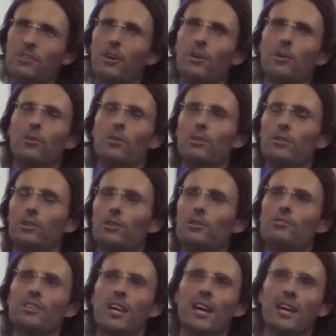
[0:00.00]
So you
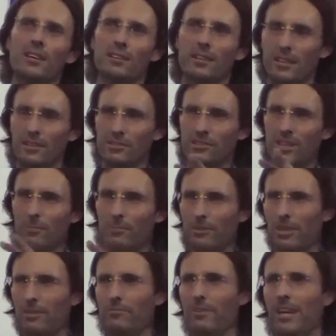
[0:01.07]
could say, in
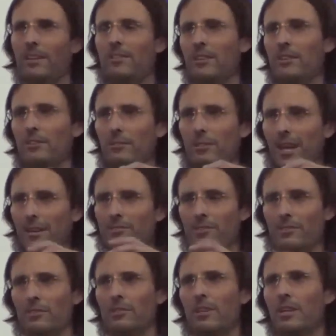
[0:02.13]
summary of that, that you had
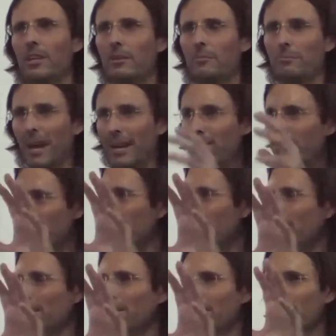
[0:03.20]
to
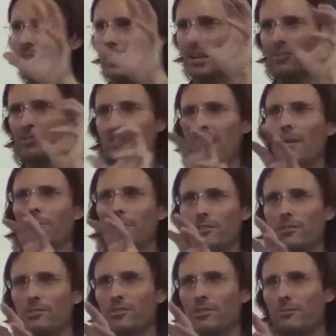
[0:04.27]
basically
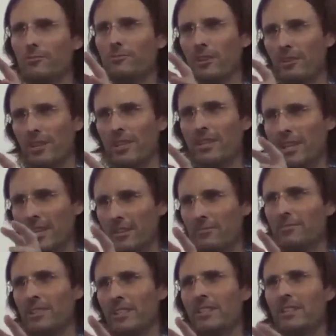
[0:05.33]
examine yourself very
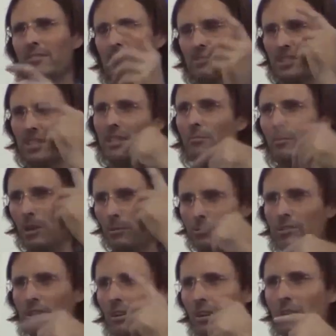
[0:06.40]
carefully and see what
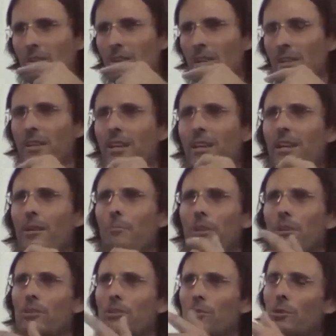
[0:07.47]
was going on.
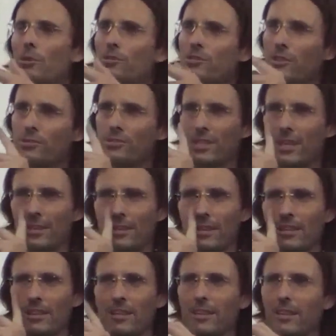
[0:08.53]
But you could also see
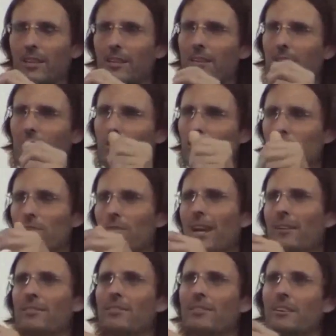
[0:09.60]
that you
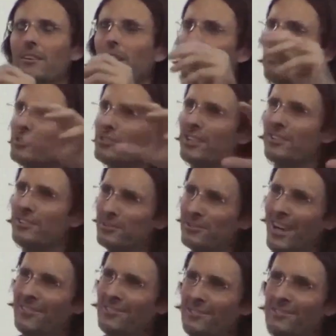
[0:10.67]
had, obviously
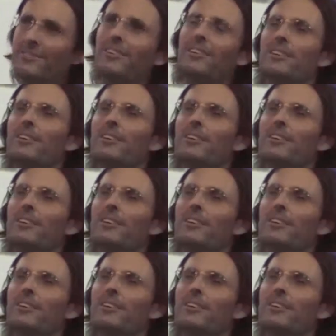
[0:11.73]
you'd done